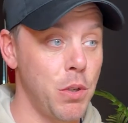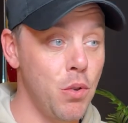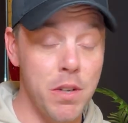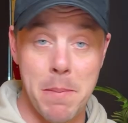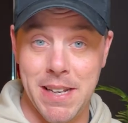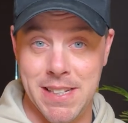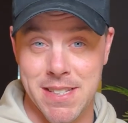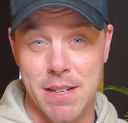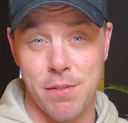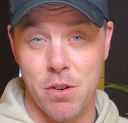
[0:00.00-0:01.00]
But you could make
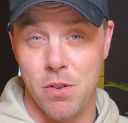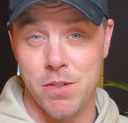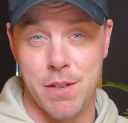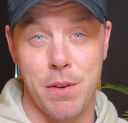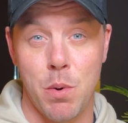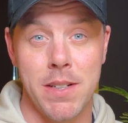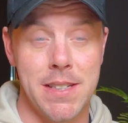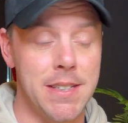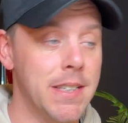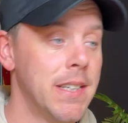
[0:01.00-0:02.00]
these different colors if you wanted to.